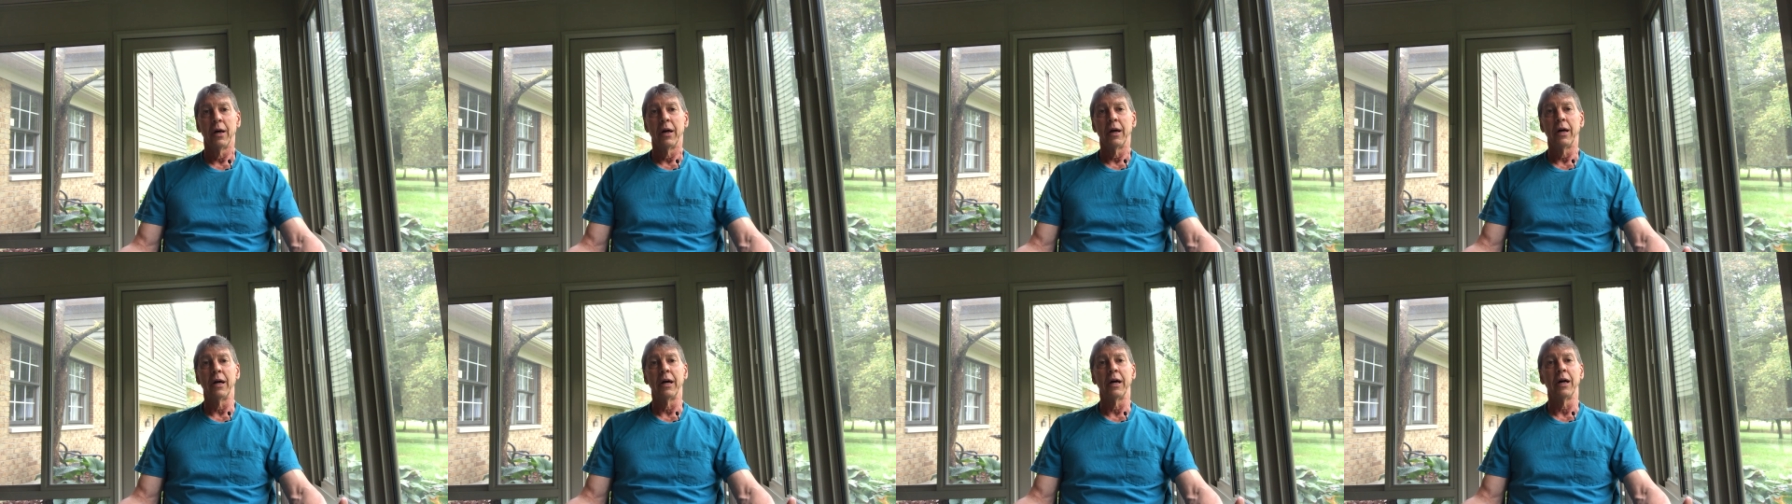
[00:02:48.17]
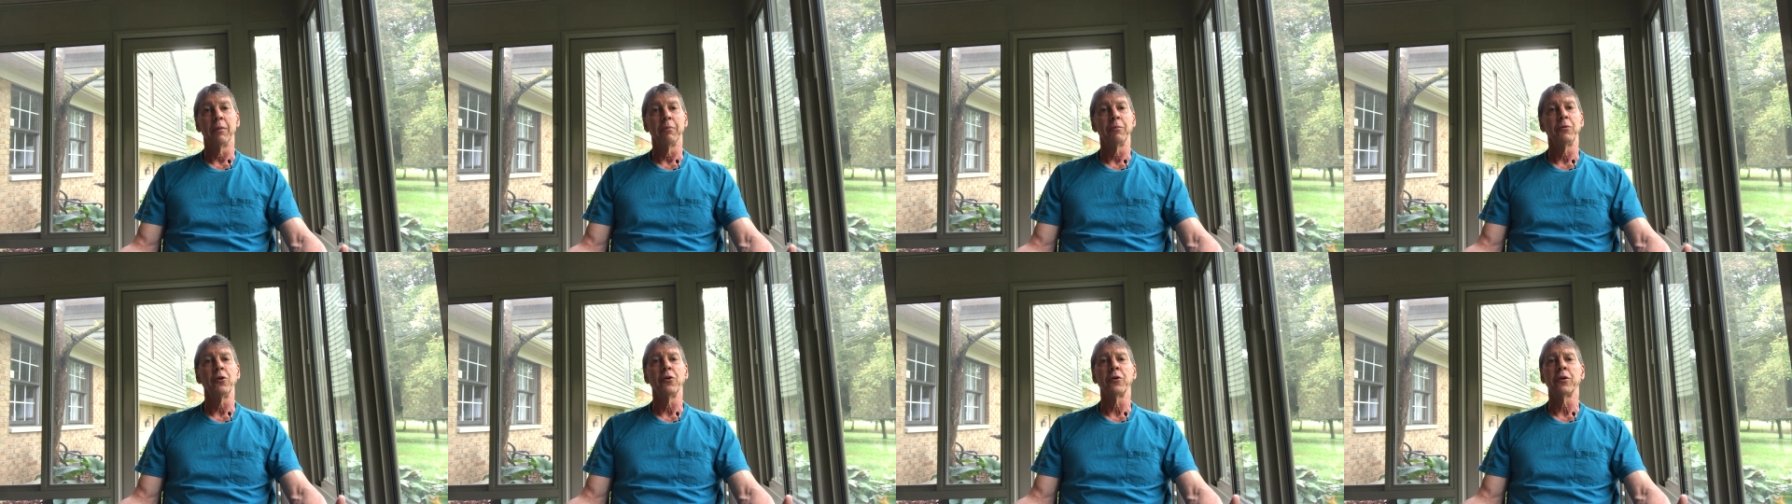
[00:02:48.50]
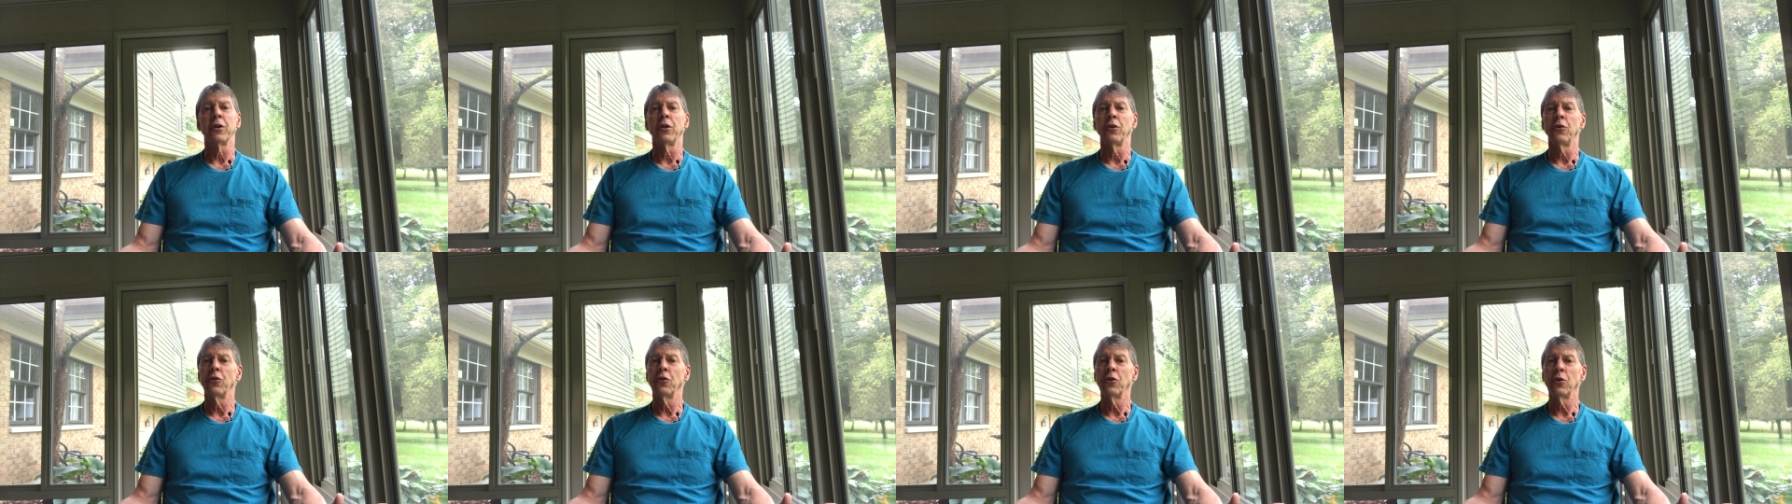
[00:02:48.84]
um, you
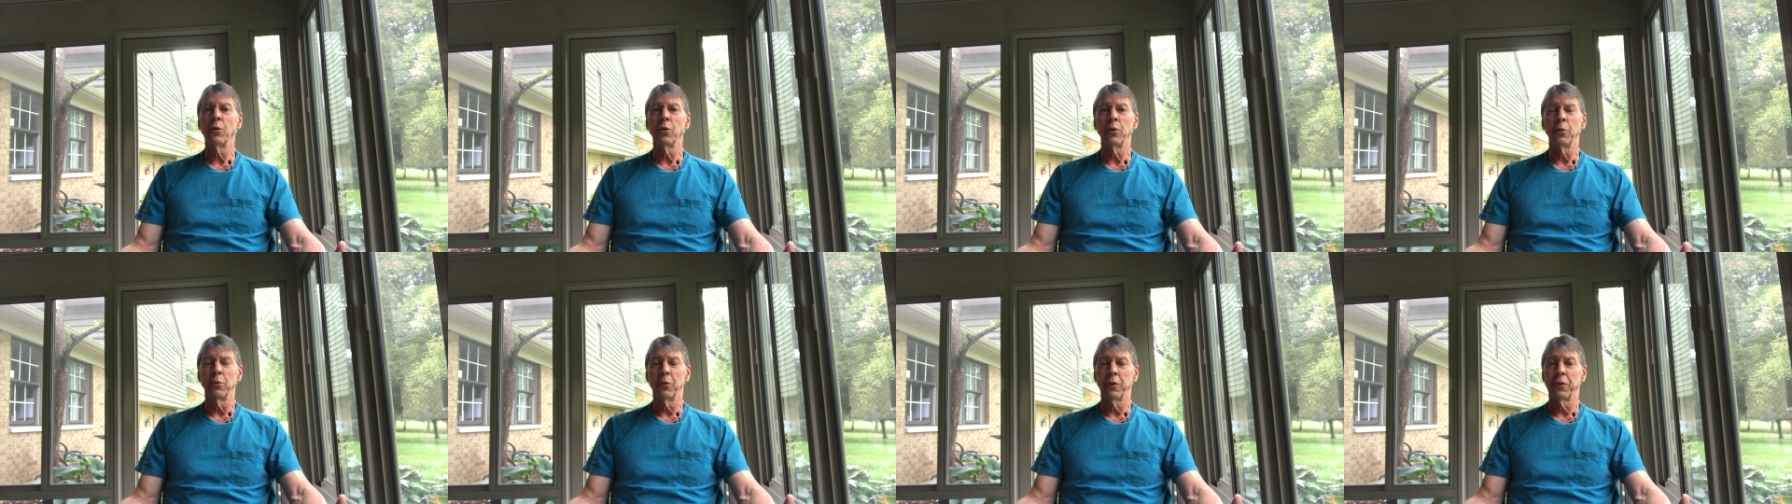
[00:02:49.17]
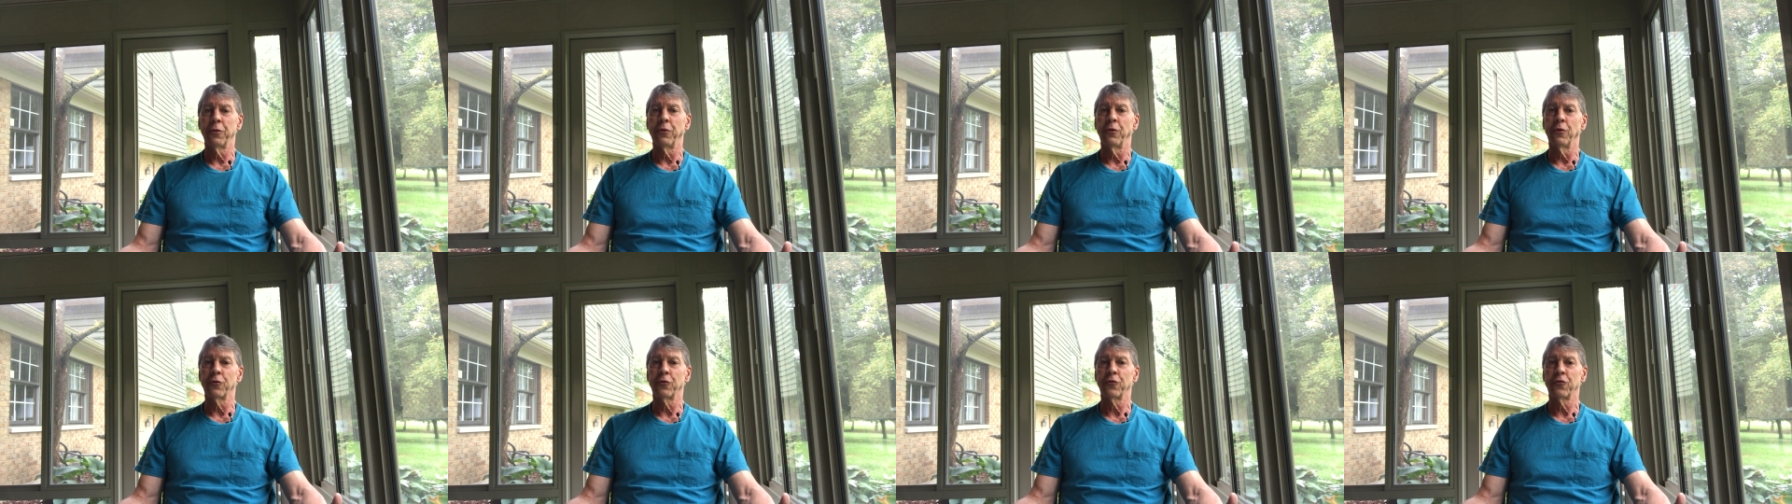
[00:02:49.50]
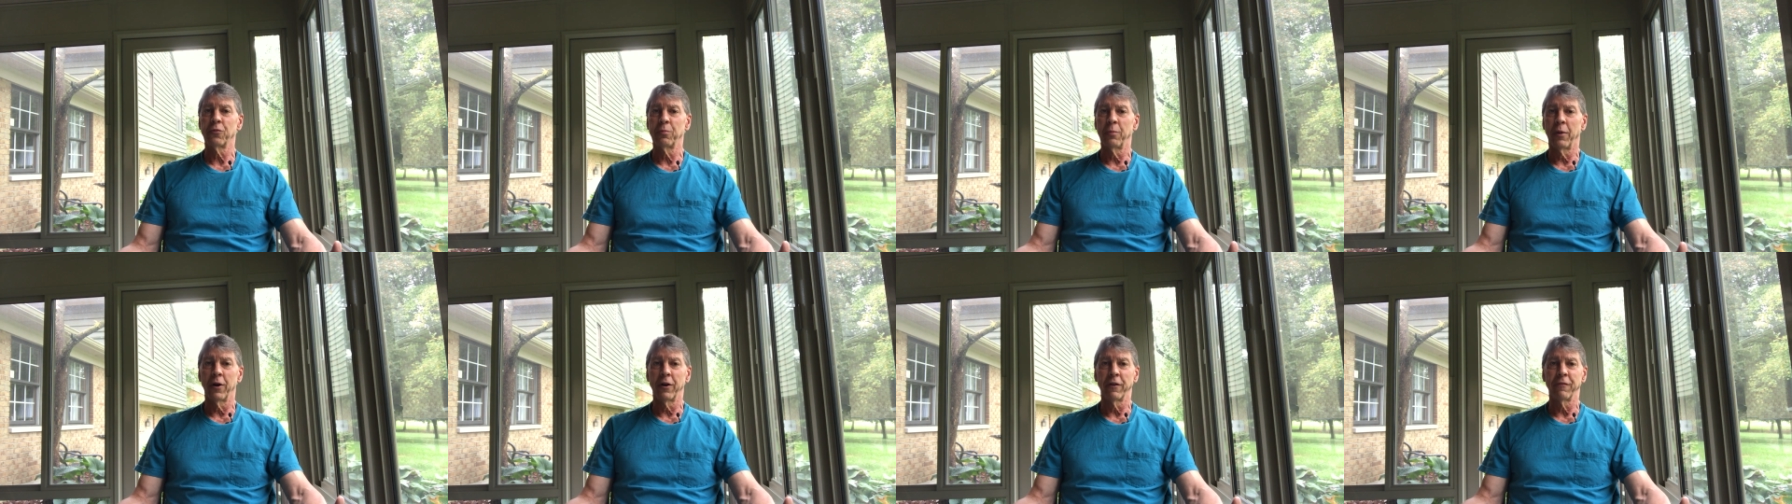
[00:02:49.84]
can do it with your
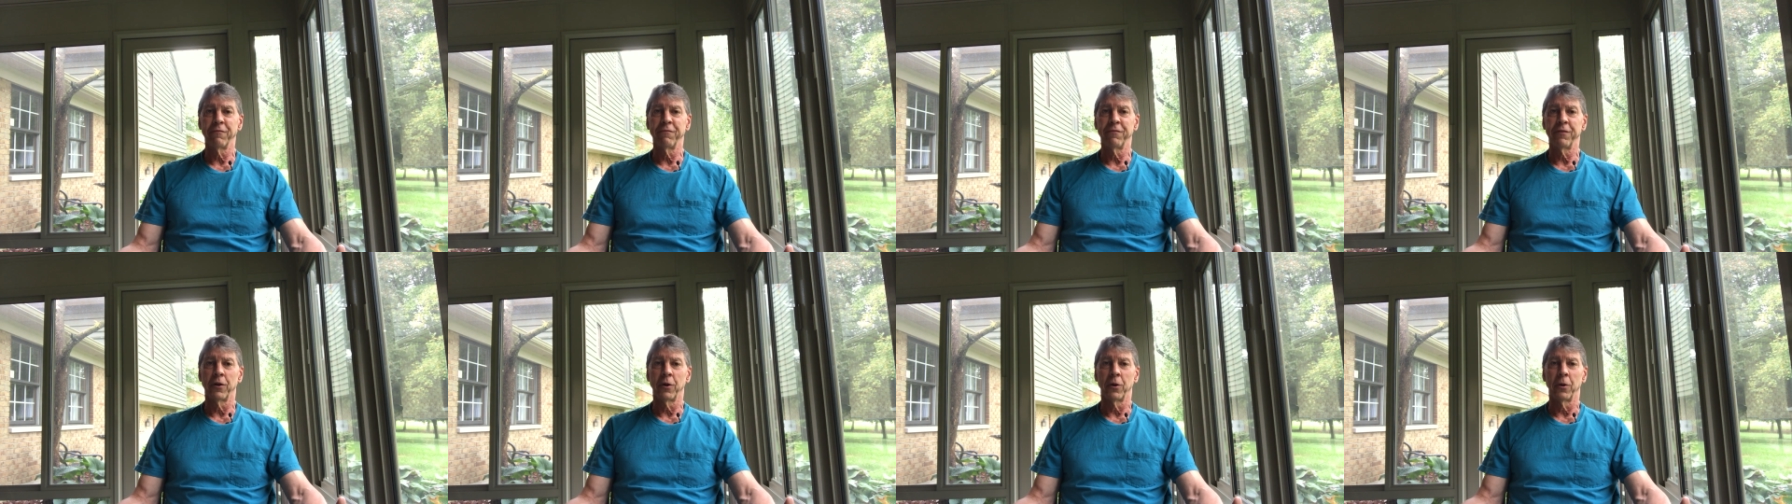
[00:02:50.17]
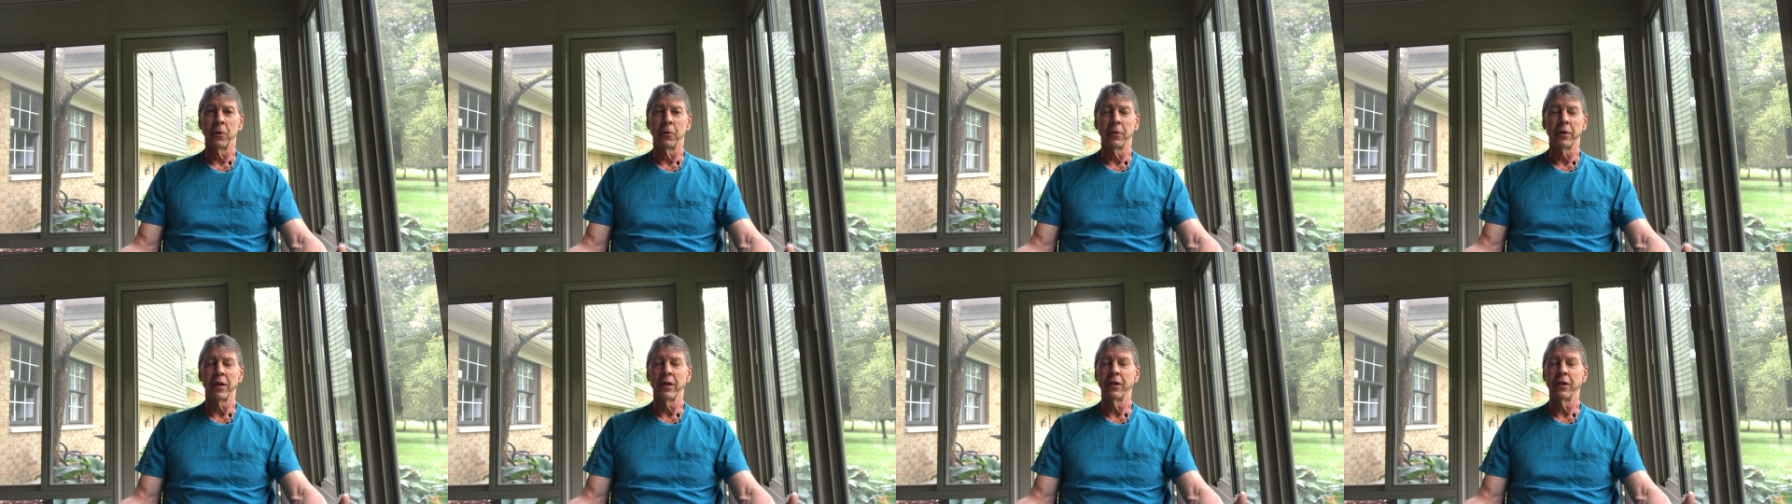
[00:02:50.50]
smartphone.